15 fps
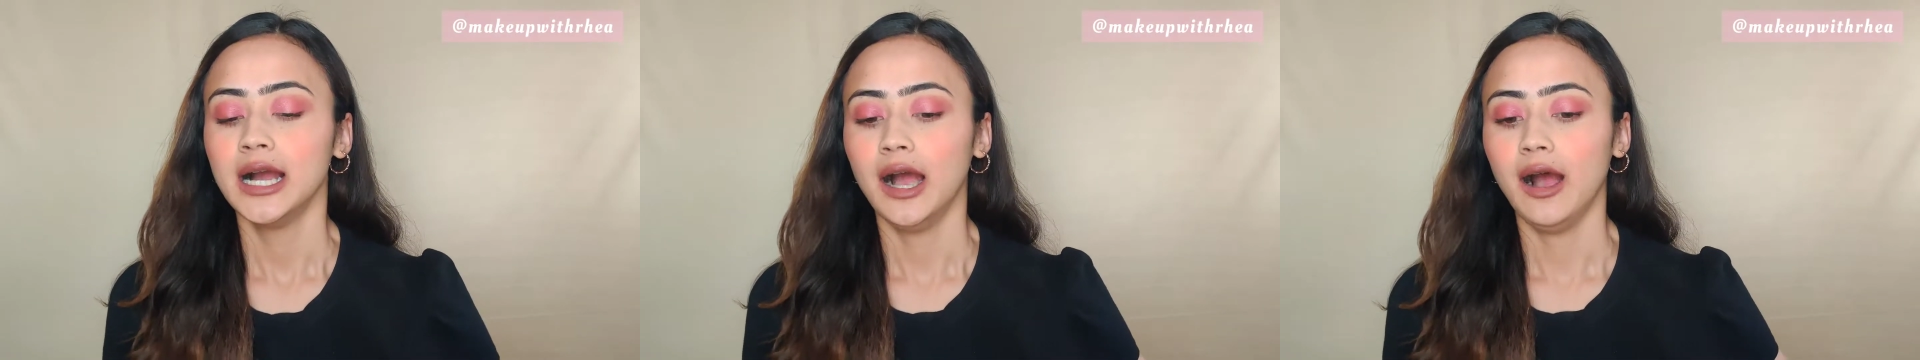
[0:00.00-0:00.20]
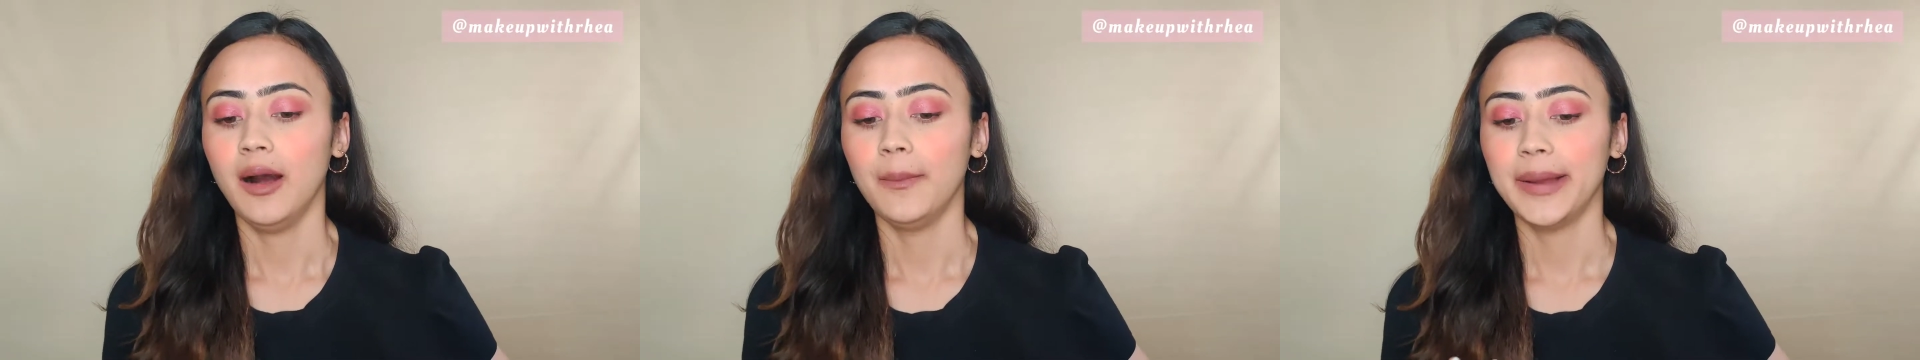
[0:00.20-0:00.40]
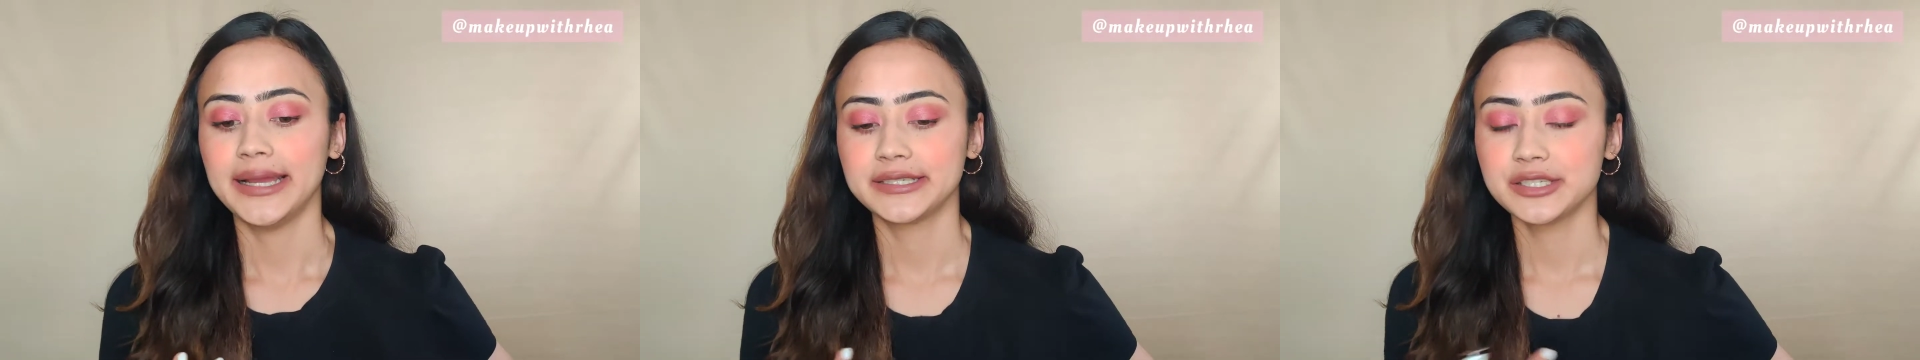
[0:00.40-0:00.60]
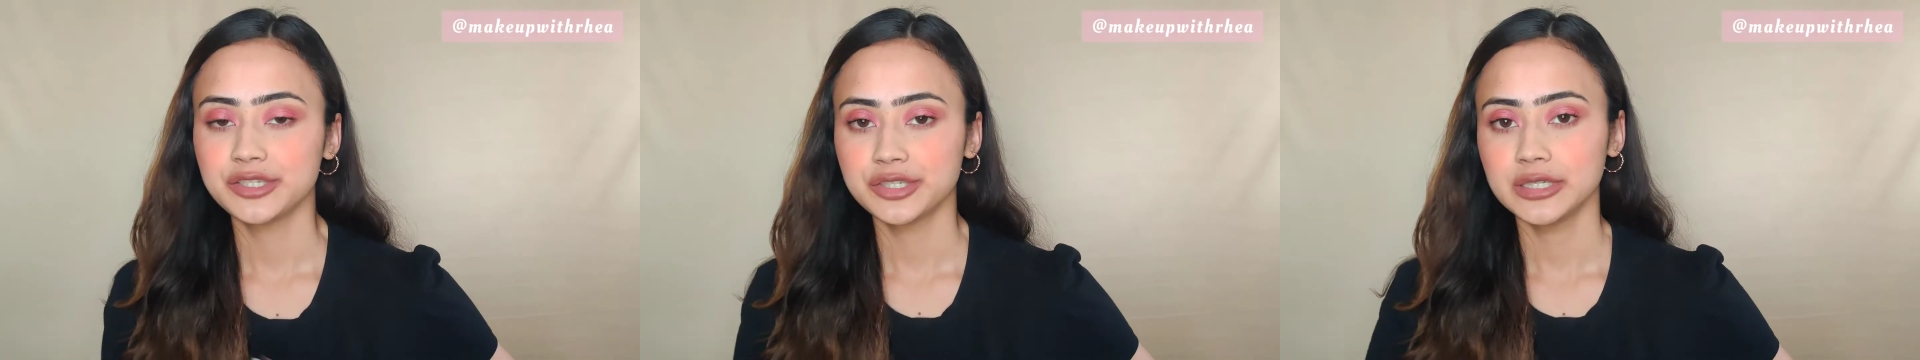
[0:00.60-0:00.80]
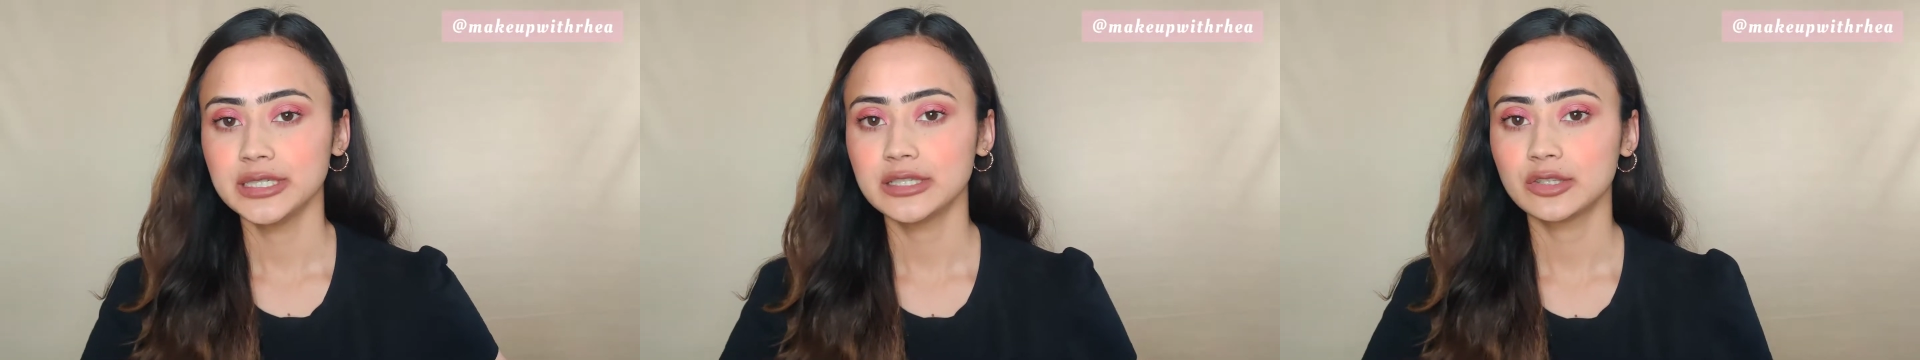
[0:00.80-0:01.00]
I
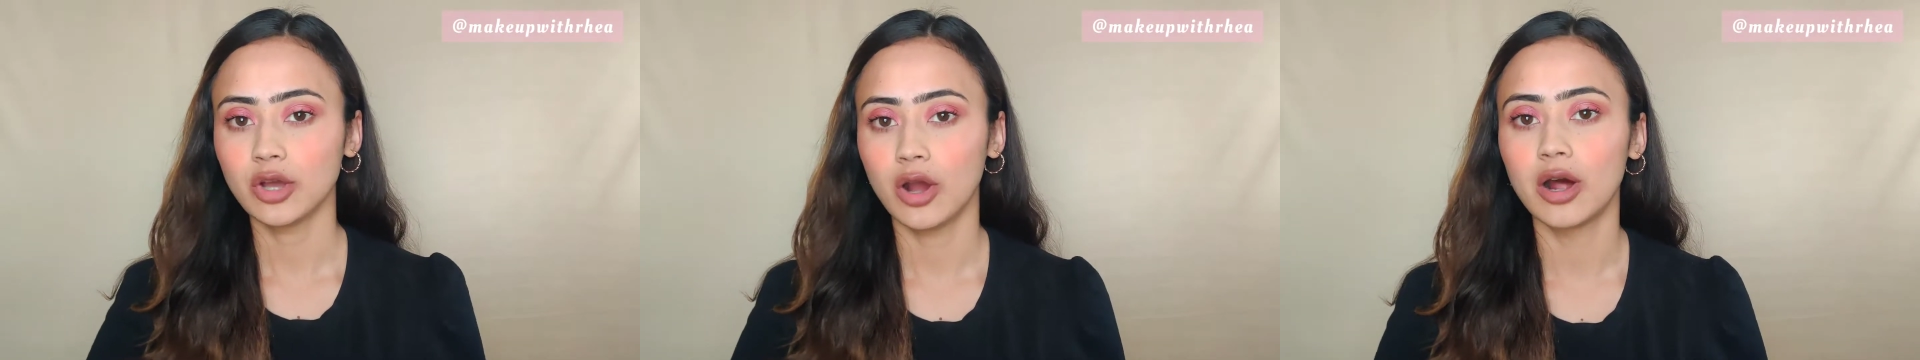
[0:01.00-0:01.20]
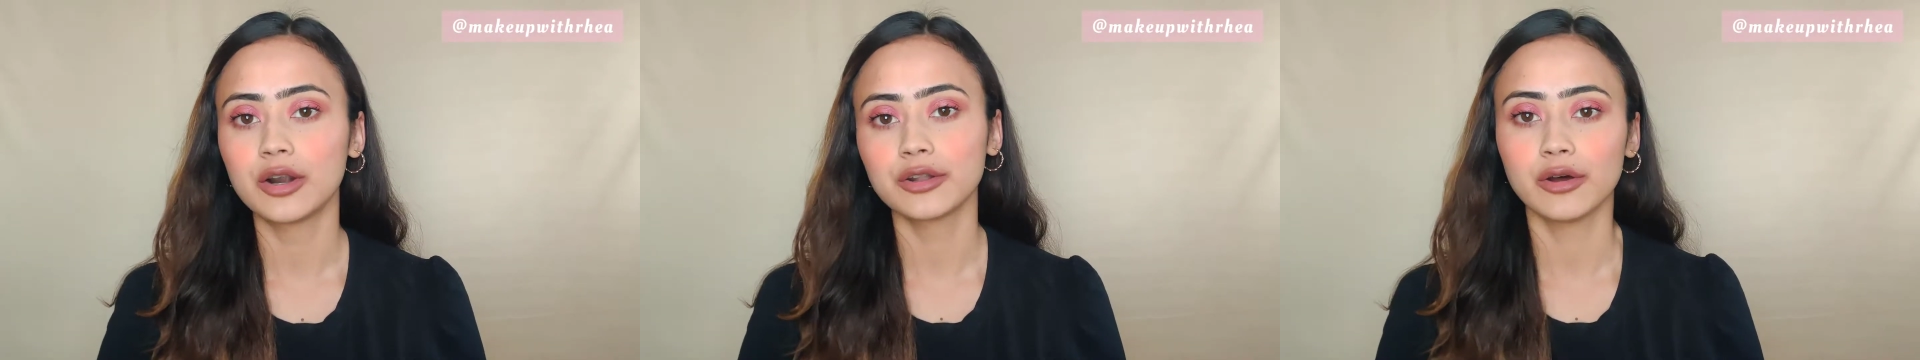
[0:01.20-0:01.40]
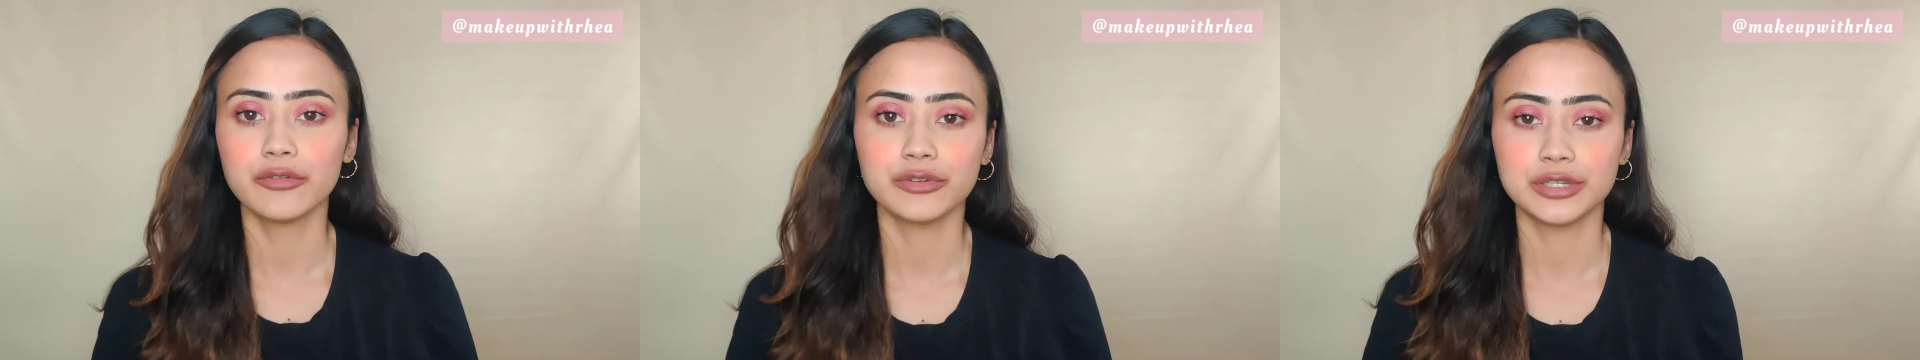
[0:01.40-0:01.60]
didn't really thought of